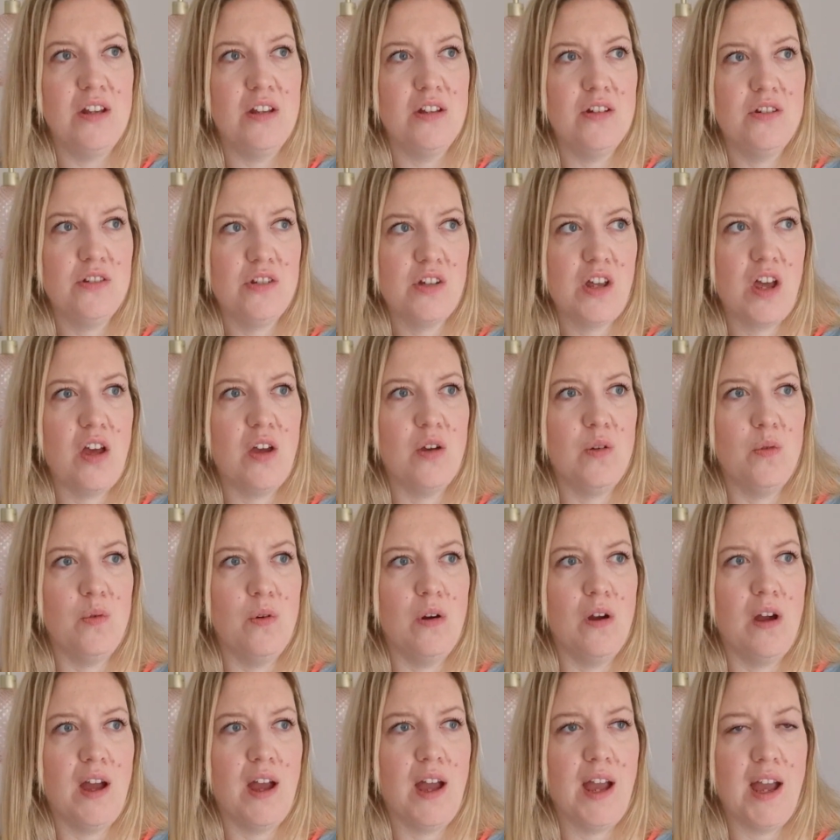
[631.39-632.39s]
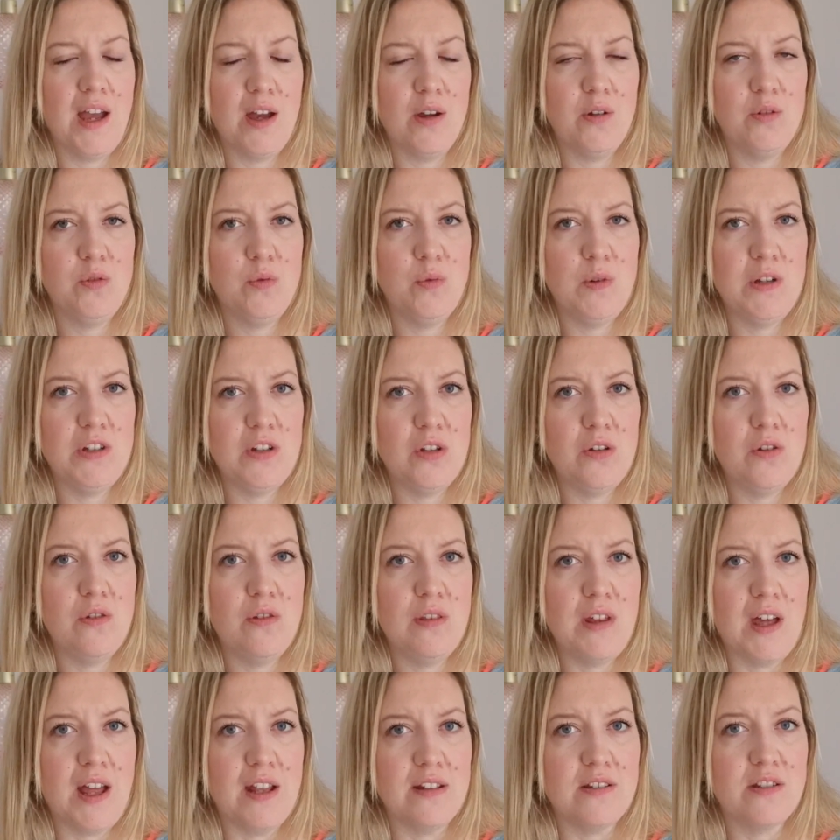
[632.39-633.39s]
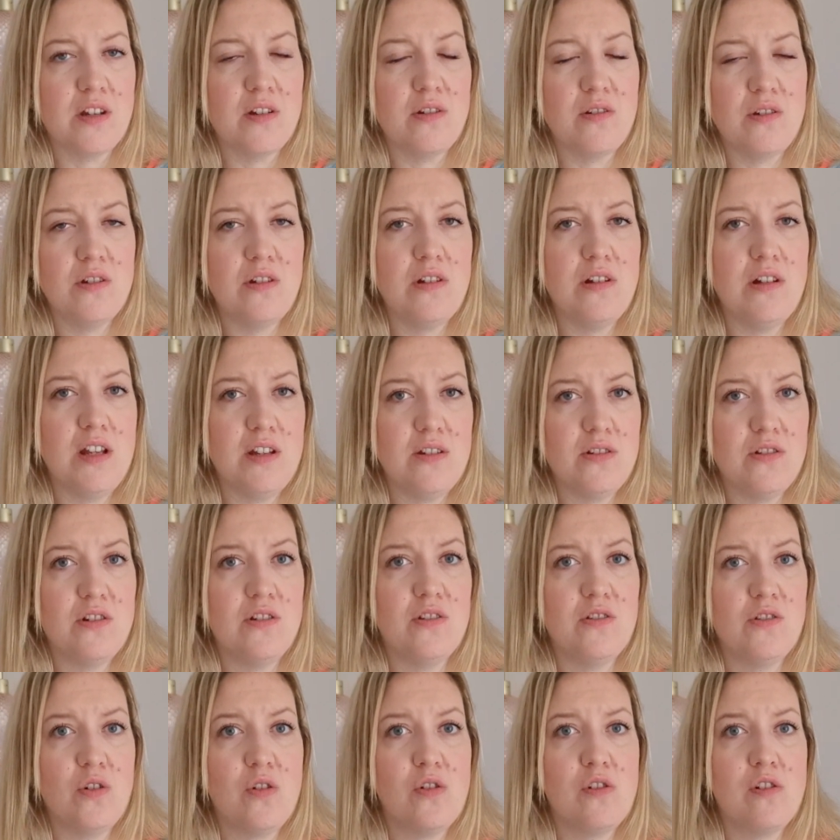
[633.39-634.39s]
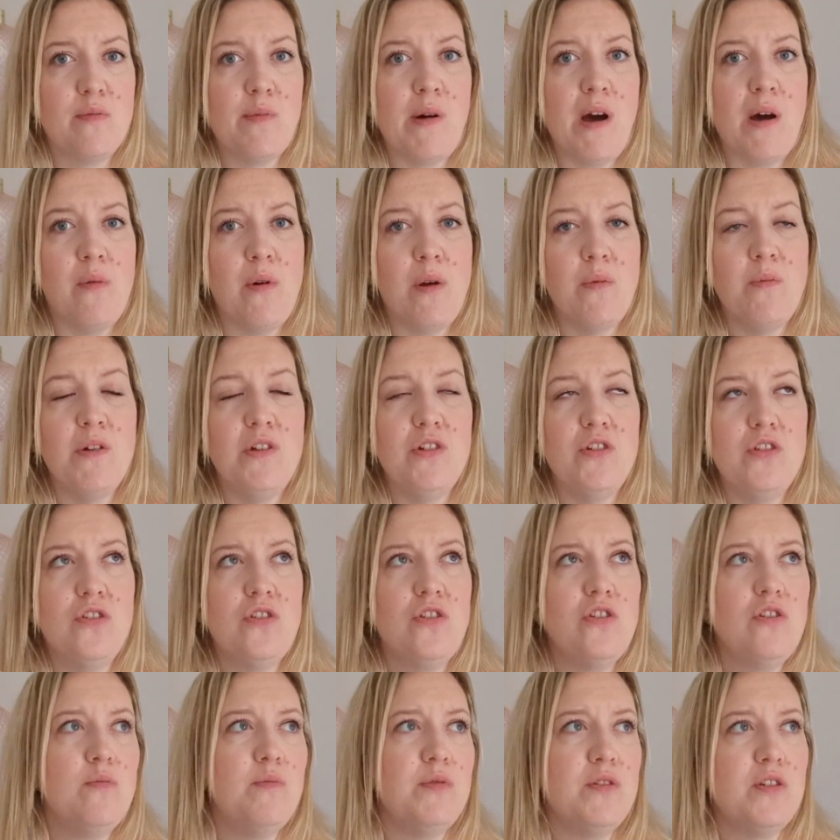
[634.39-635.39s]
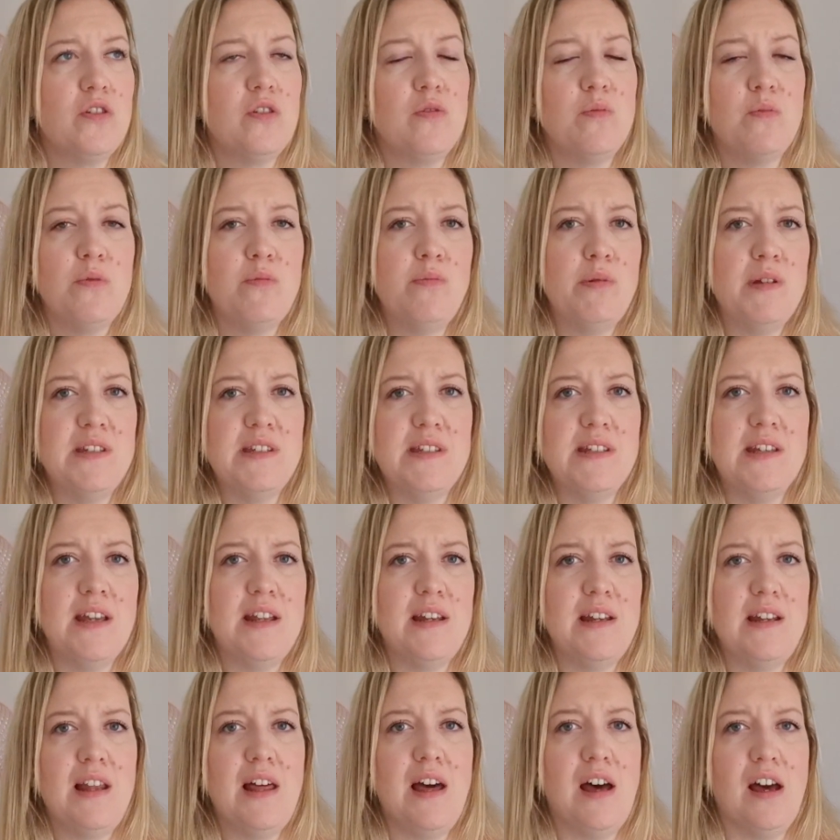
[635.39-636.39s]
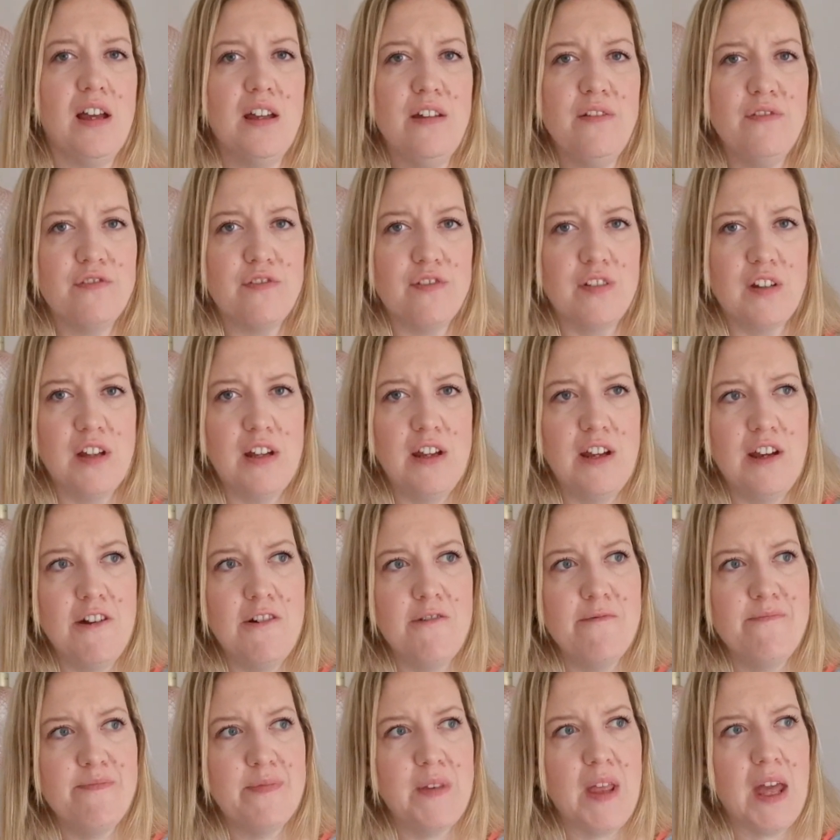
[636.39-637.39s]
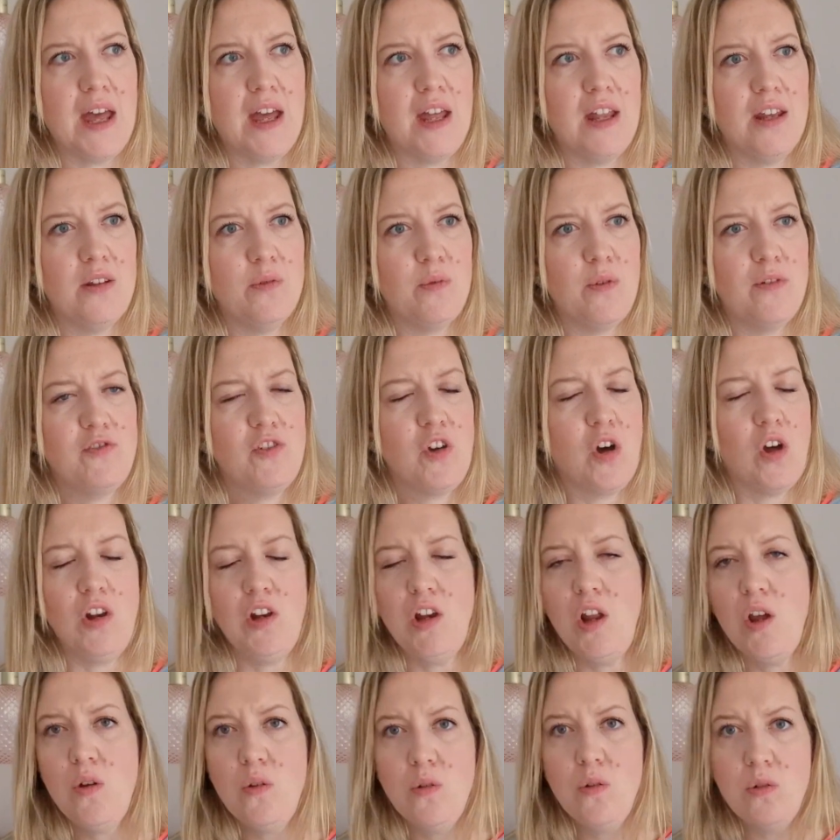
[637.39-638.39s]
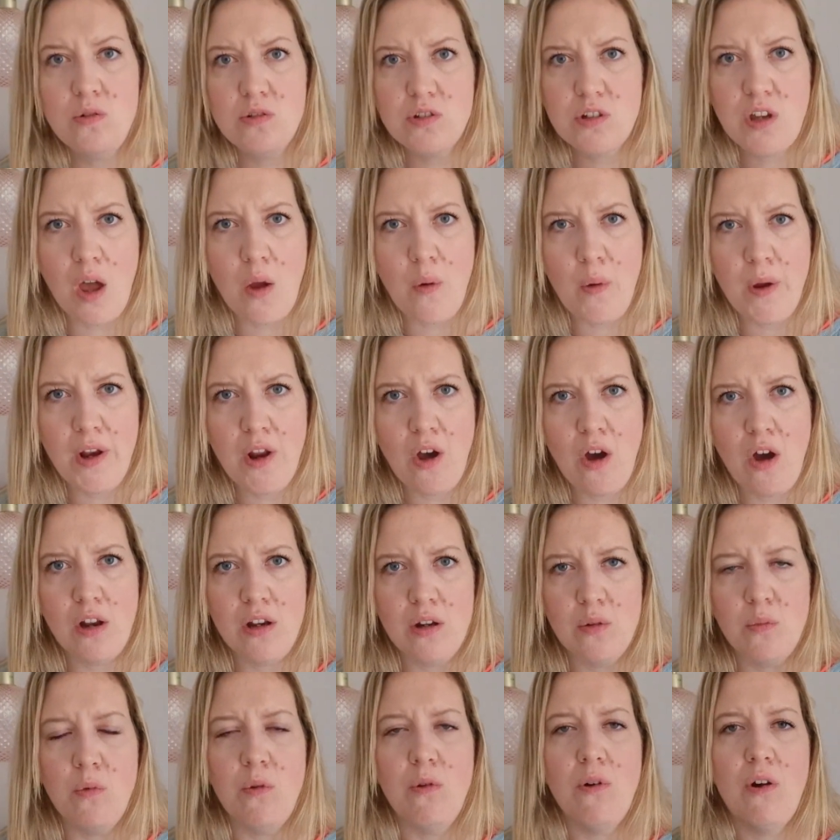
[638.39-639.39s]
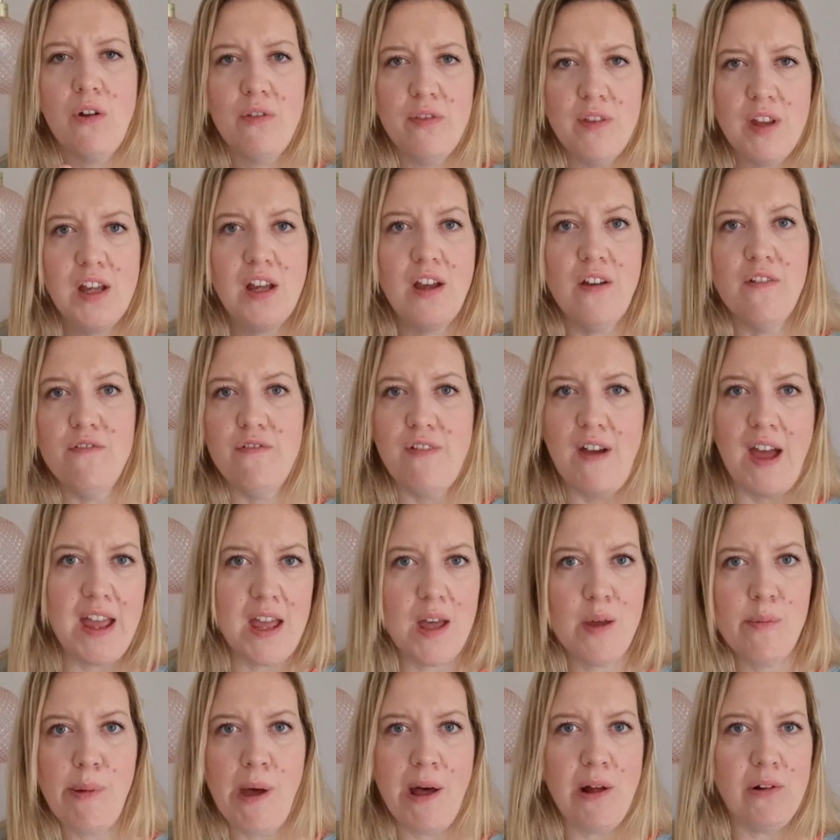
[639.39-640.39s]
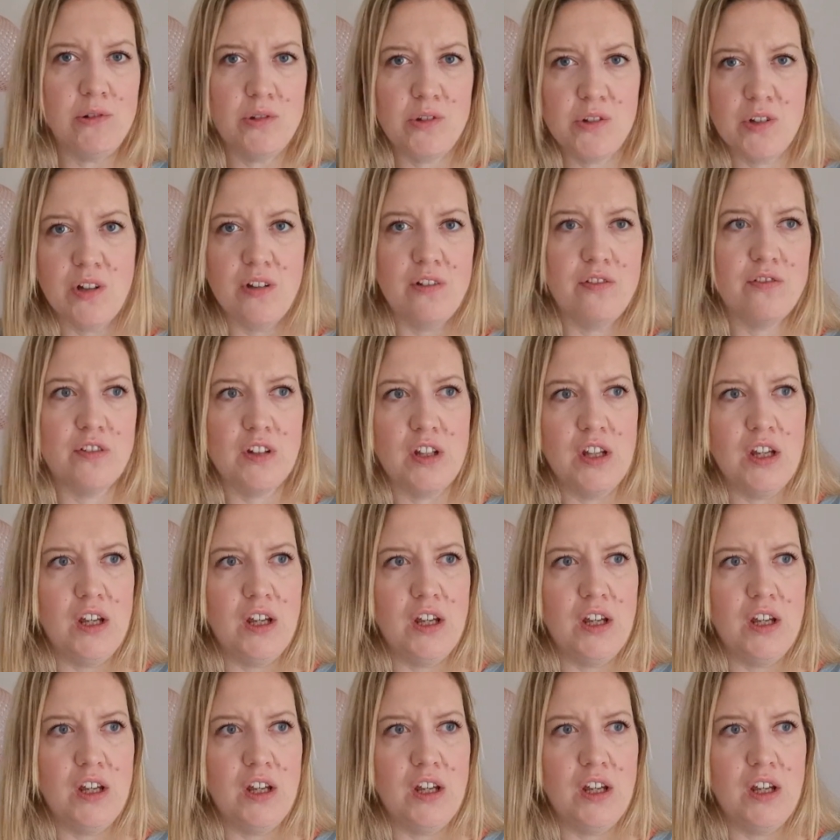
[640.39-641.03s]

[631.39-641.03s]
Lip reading: So how do we do that? So let's just talk about when we're super busy in life and we've got loads going on and we're on the conveyor belt of